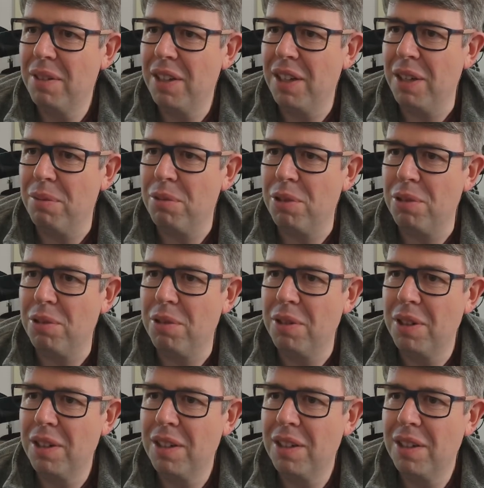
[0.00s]
it
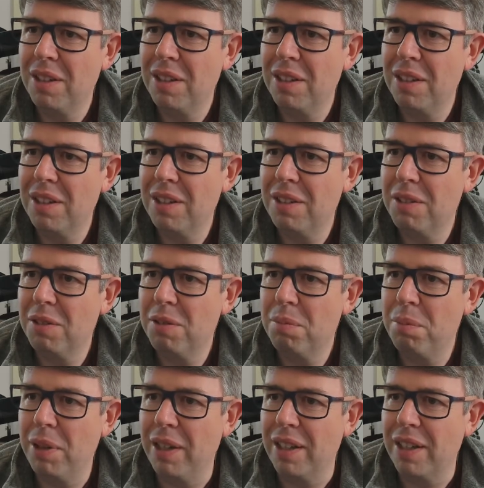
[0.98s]
will
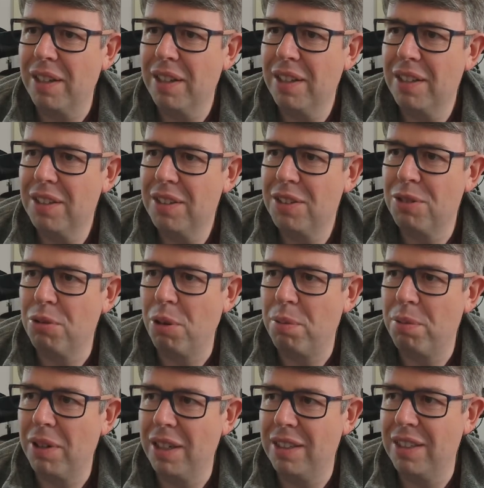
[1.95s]
pick to
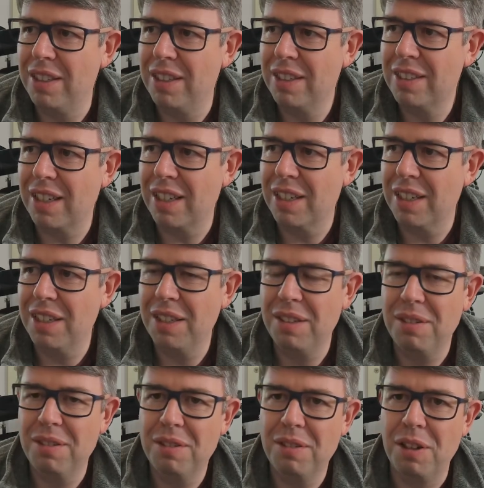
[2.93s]
operate
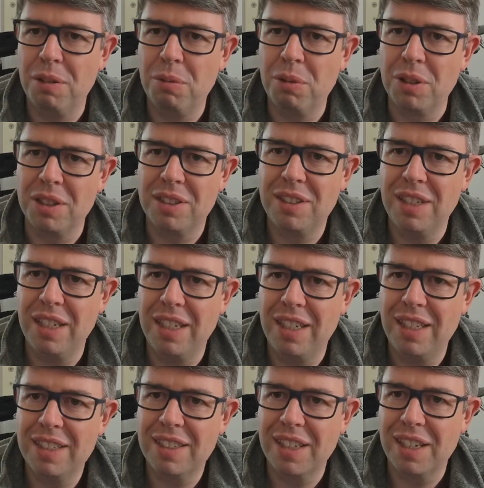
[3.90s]
at what is
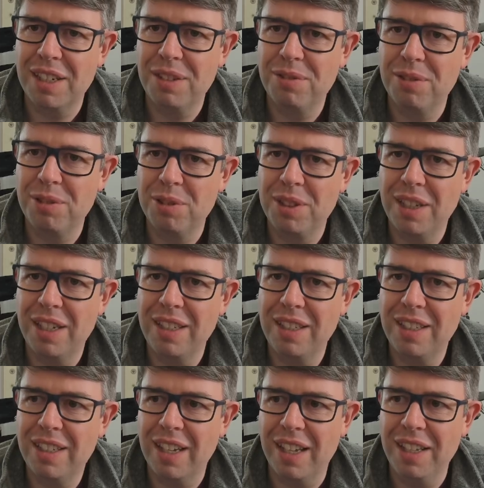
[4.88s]
nearly exactly
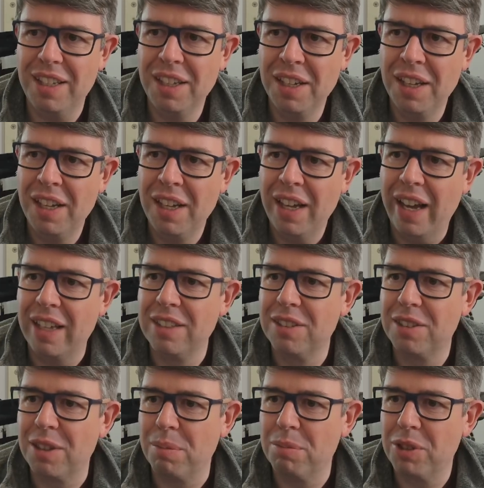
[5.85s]
48K, and
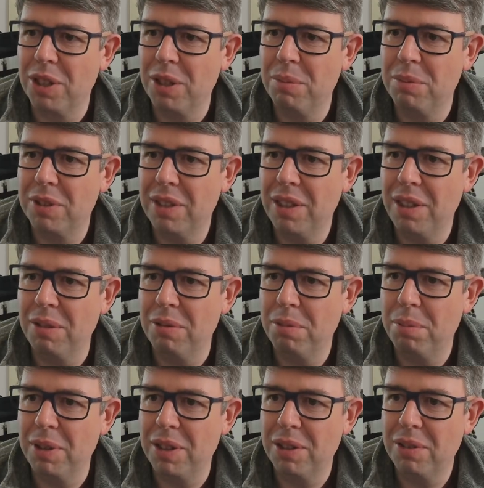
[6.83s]
sometimes it will
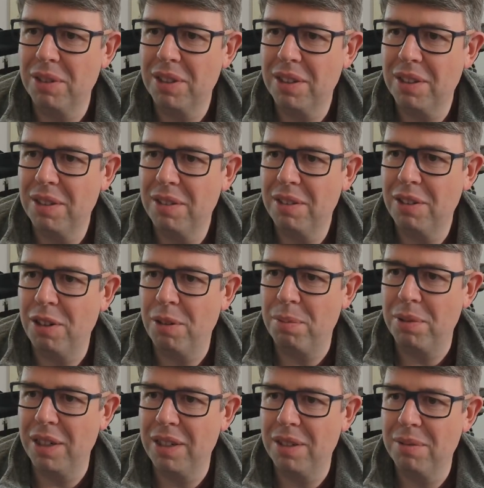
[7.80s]
pick to
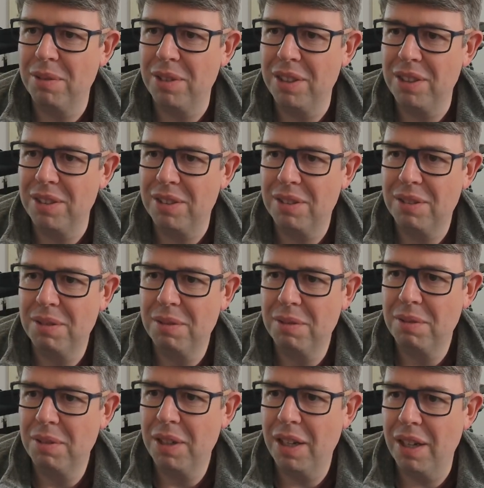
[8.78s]
operate at what is
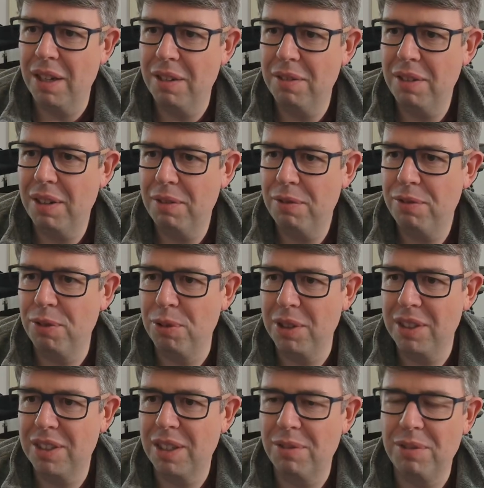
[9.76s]

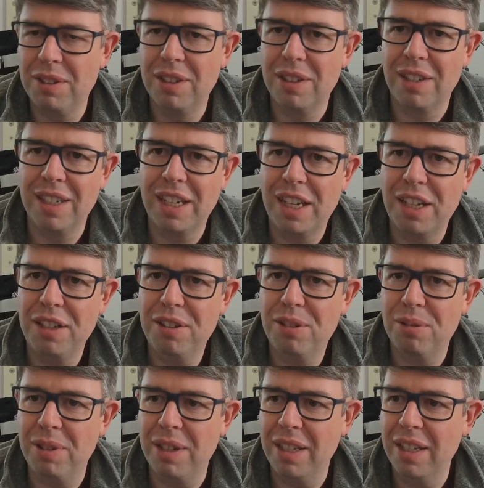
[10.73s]

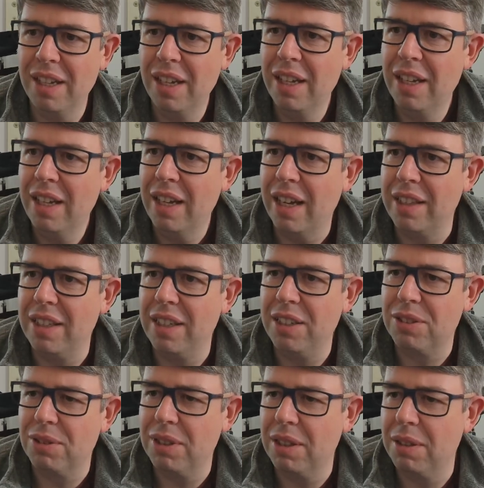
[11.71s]
47,983, and
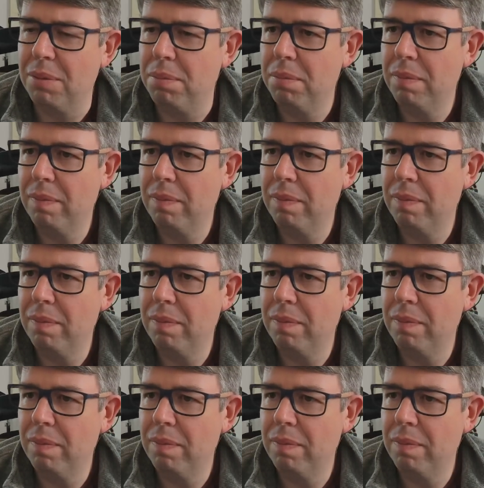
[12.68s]
these are in a